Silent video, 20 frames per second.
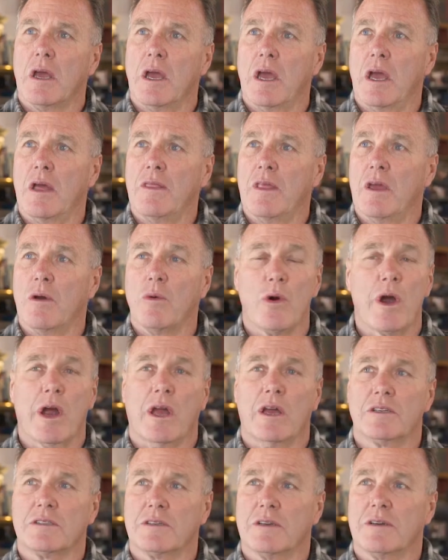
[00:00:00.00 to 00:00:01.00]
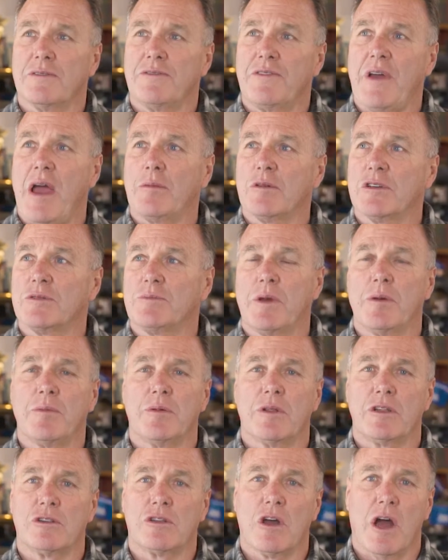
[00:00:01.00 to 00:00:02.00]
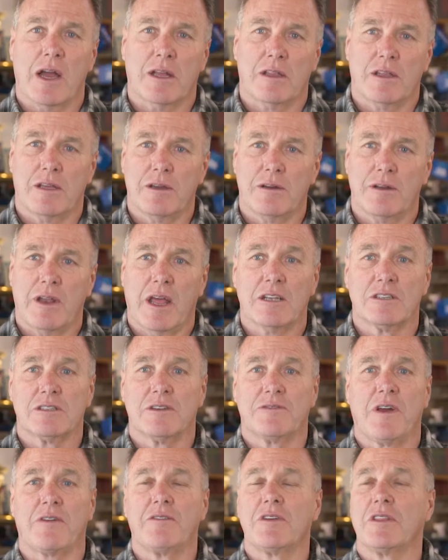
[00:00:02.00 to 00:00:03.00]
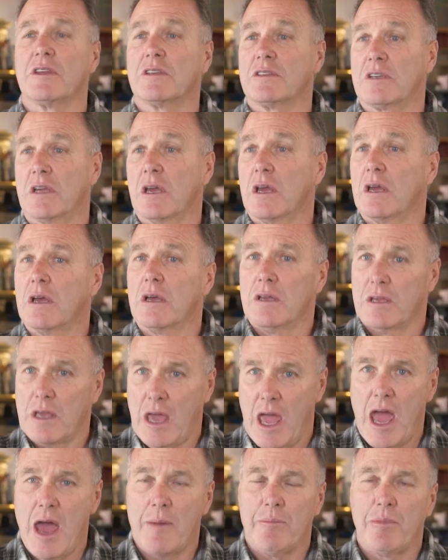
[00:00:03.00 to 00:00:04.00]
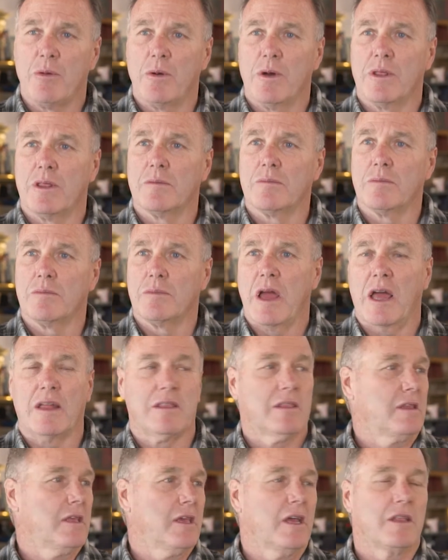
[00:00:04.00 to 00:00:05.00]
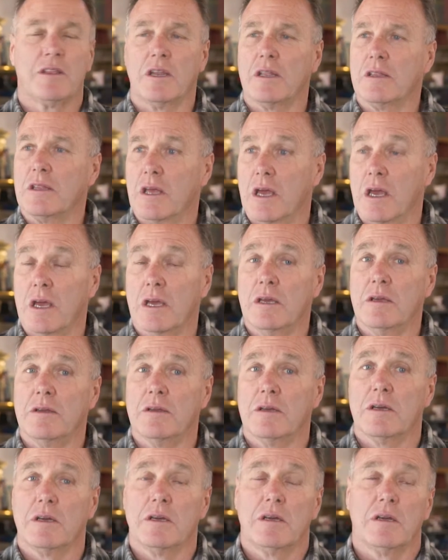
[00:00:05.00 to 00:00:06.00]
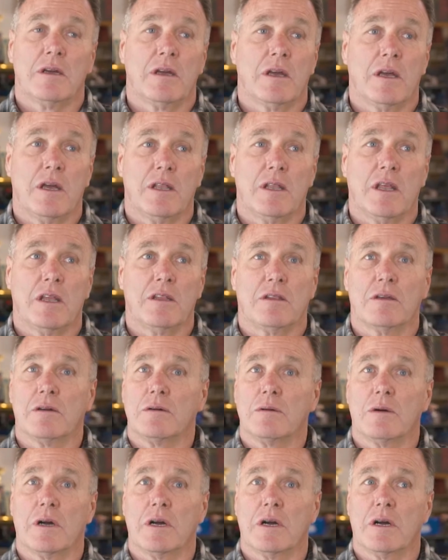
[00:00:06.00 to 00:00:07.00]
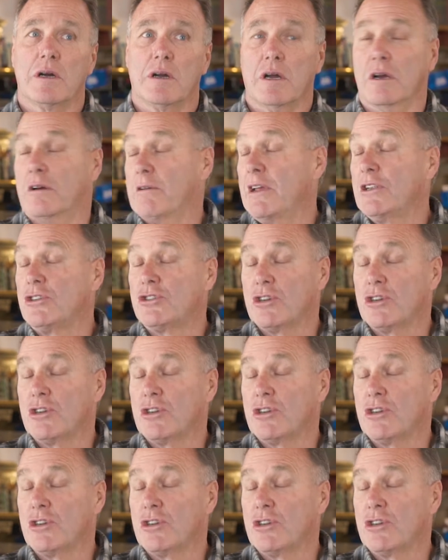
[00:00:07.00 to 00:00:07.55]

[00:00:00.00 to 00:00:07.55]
and their workers are fabulous people. They talk to you and ask if you're happy with them at the end of the day, and they do a great